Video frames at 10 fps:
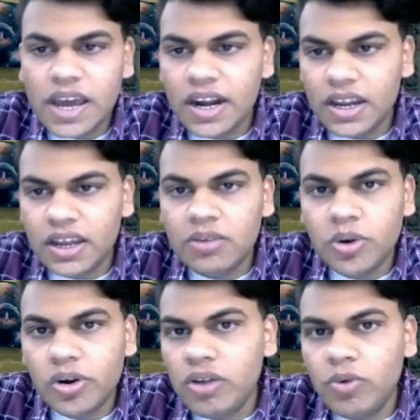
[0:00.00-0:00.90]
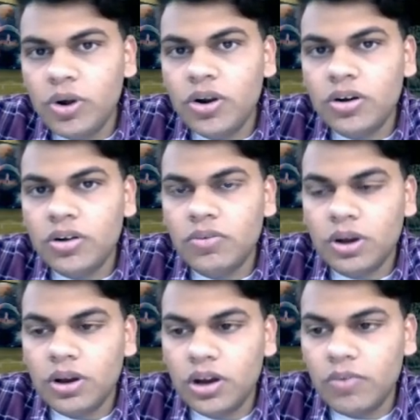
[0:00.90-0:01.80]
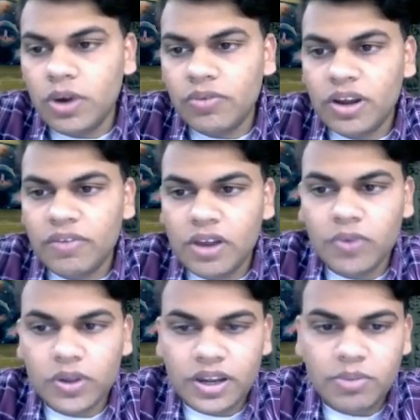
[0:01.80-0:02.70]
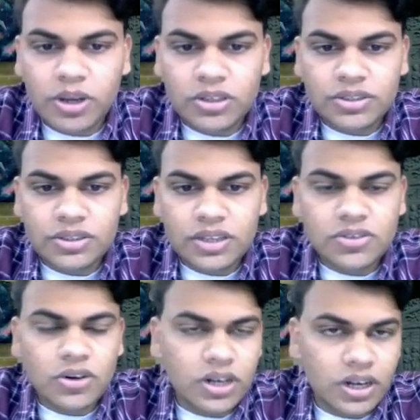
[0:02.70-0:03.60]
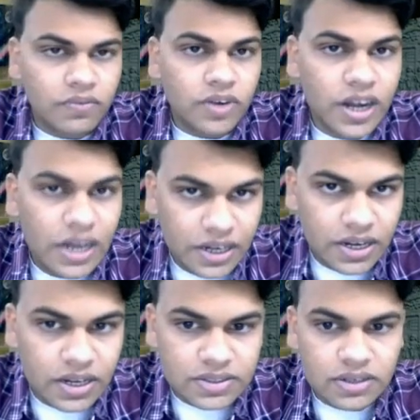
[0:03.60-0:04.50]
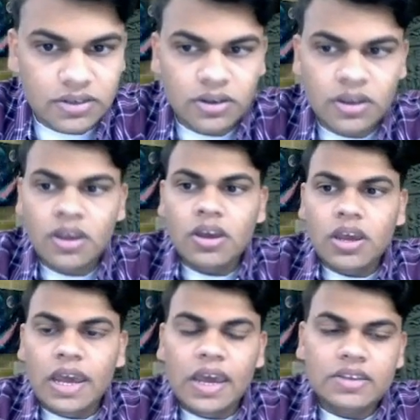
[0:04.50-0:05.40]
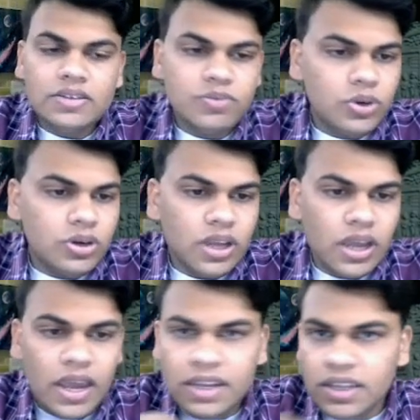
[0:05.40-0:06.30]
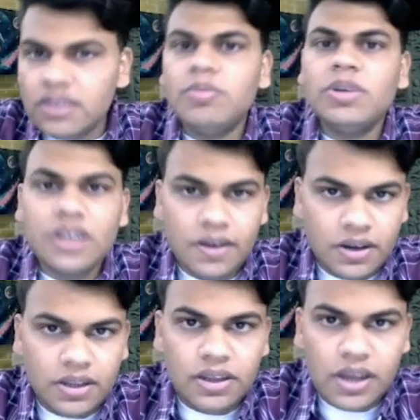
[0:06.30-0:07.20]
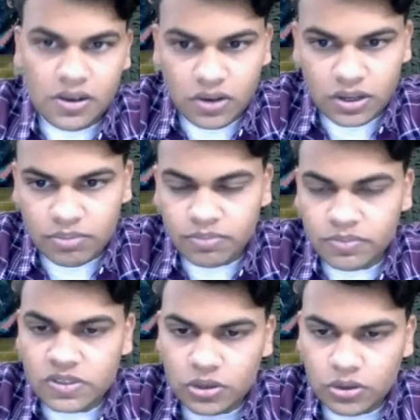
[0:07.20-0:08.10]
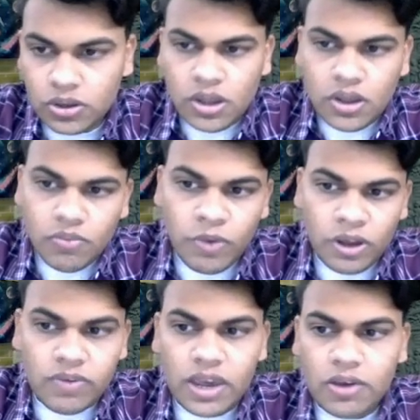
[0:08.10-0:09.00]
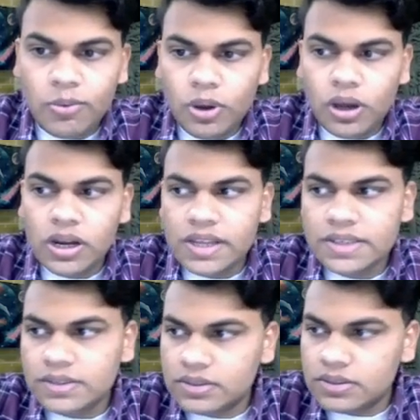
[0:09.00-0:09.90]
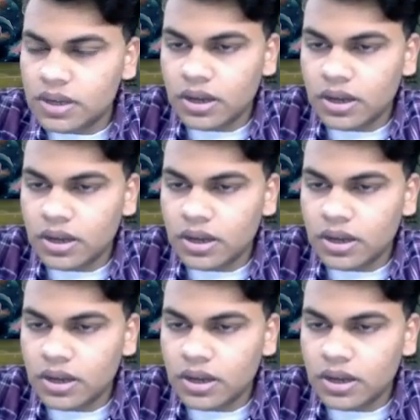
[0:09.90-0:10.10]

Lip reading: hierarchical model will not work very well for that, because there's not enough training data set, as would any other machine learning algorithm. So when we have a less